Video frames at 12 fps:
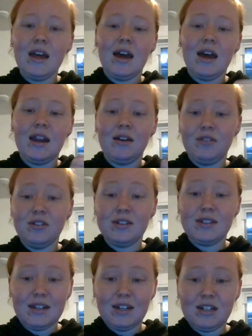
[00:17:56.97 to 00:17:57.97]
And if your
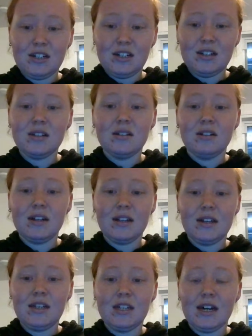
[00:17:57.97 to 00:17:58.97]
stitches are
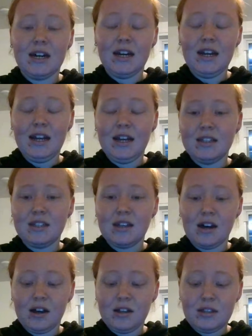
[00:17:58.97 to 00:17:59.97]
really tight, it's
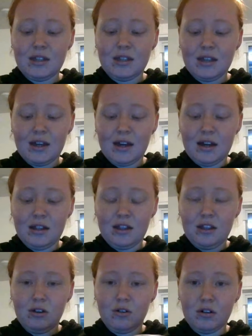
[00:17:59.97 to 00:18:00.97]
hard to get
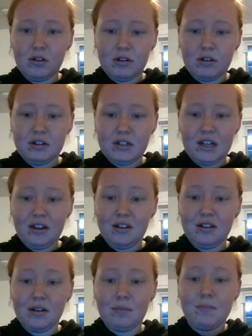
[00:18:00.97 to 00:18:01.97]
your crochet
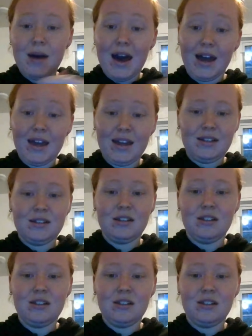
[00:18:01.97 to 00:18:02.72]
hook back into